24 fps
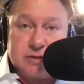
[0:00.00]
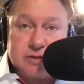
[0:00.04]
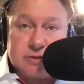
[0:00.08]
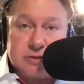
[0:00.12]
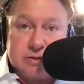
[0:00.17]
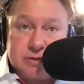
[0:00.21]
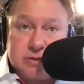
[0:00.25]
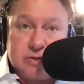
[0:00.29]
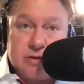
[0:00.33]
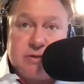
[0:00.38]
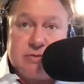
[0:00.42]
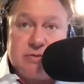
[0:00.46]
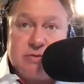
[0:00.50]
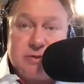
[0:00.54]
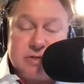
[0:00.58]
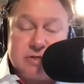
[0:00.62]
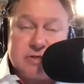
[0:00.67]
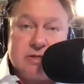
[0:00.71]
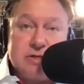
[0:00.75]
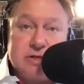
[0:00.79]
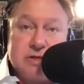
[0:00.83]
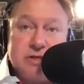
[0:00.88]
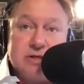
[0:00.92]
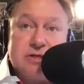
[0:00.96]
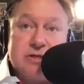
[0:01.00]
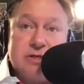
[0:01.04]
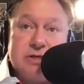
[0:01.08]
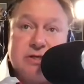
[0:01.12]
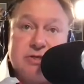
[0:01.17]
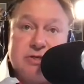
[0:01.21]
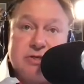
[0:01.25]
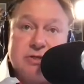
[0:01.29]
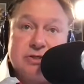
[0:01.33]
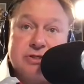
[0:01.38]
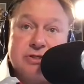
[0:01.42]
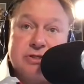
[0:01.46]
Until this
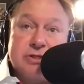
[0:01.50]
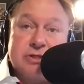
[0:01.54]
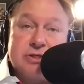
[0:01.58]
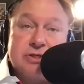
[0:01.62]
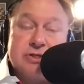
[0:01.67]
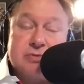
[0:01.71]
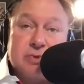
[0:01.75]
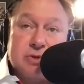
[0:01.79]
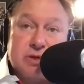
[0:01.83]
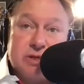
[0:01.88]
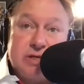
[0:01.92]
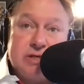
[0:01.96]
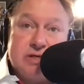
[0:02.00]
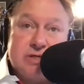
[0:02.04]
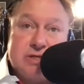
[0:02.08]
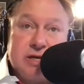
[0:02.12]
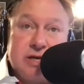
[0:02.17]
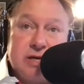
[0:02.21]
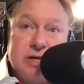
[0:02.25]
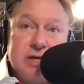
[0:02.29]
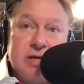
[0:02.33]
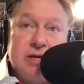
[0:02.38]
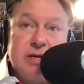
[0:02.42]
contingency is released,